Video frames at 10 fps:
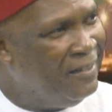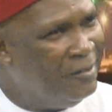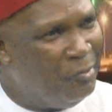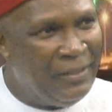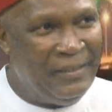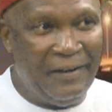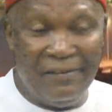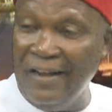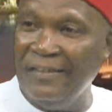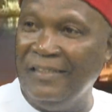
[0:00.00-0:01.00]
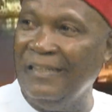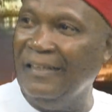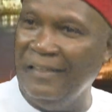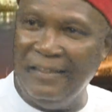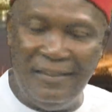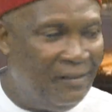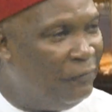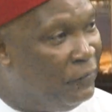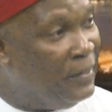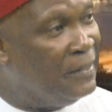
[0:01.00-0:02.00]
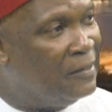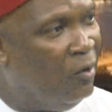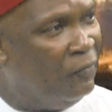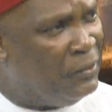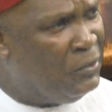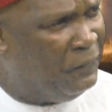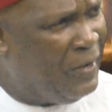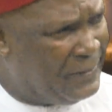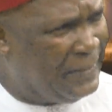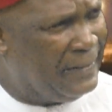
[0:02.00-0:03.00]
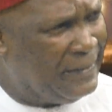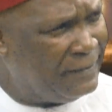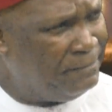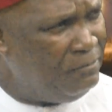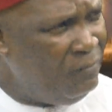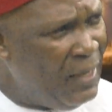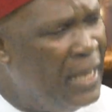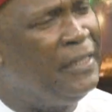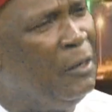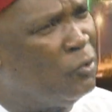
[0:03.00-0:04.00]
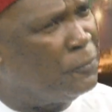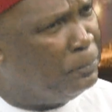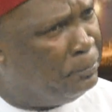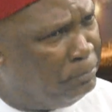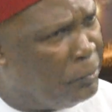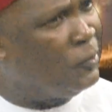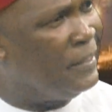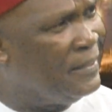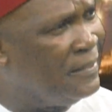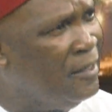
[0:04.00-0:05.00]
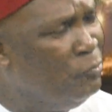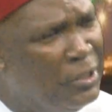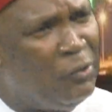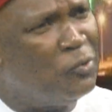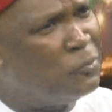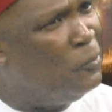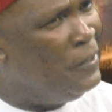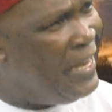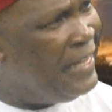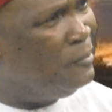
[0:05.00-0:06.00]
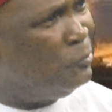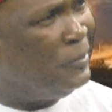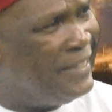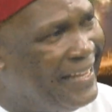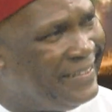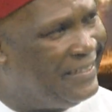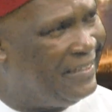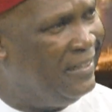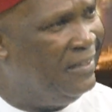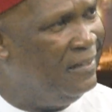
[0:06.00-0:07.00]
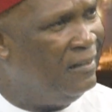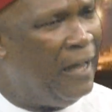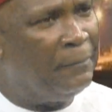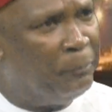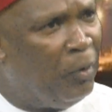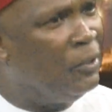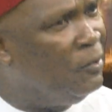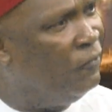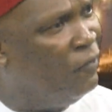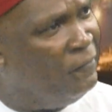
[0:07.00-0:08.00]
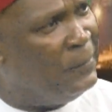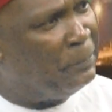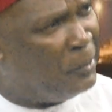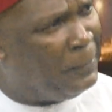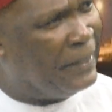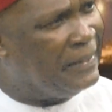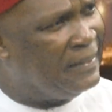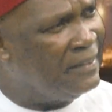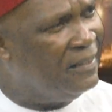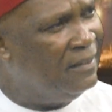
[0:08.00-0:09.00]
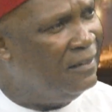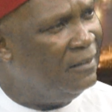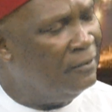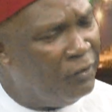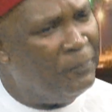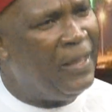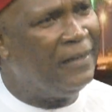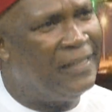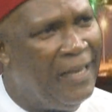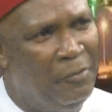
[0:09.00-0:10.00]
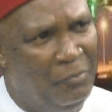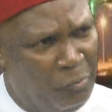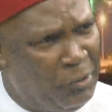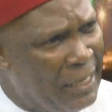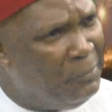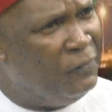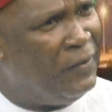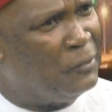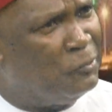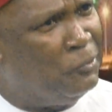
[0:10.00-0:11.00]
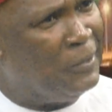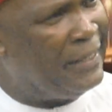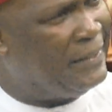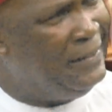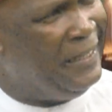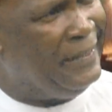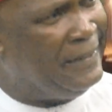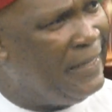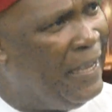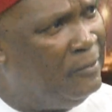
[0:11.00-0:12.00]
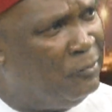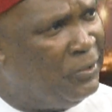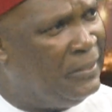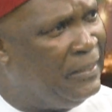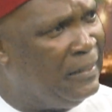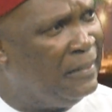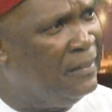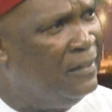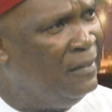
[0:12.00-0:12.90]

When they raised the fees of the universities, and there was protest, which also led to death and burning of government properties. From that time, we came over to 1989 during the